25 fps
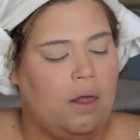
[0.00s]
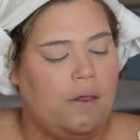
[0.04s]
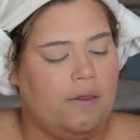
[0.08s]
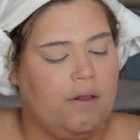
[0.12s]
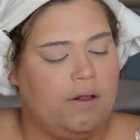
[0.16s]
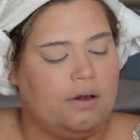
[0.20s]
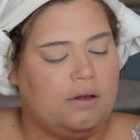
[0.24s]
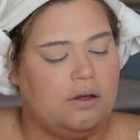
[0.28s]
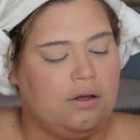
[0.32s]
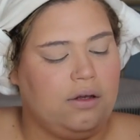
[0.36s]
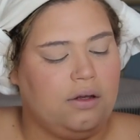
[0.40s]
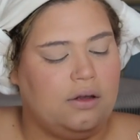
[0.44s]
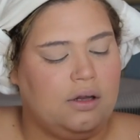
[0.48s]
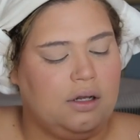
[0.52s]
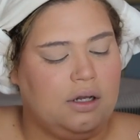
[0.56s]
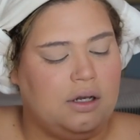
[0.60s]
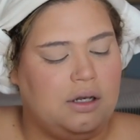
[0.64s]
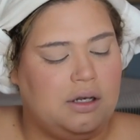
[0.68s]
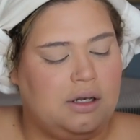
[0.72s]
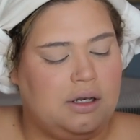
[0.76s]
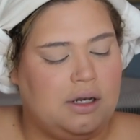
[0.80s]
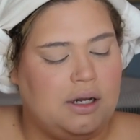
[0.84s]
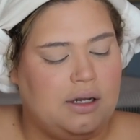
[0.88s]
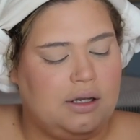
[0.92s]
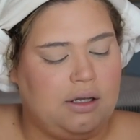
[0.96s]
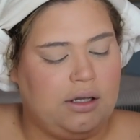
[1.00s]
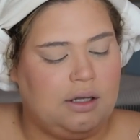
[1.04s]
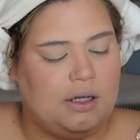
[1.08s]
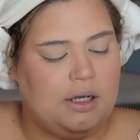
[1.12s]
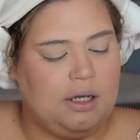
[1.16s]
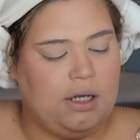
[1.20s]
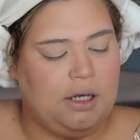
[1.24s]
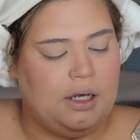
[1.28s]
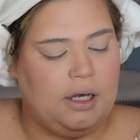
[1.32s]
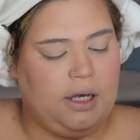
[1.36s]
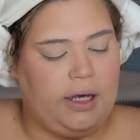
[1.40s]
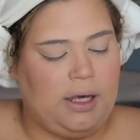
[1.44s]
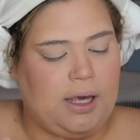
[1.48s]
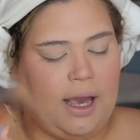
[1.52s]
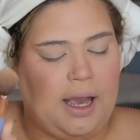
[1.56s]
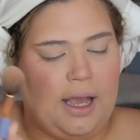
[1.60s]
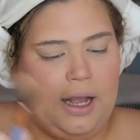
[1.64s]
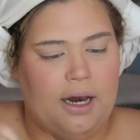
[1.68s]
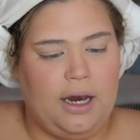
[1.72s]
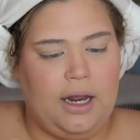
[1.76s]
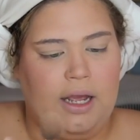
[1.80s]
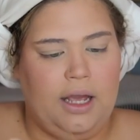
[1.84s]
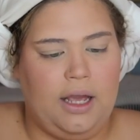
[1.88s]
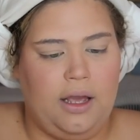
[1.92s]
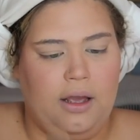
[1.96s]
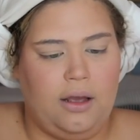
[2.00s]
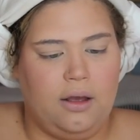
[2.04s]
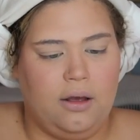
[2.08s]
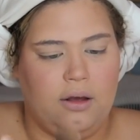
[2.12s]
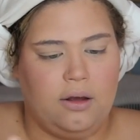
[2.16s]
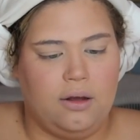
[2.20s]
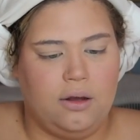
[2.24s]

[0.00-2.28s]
This is the Desi Katie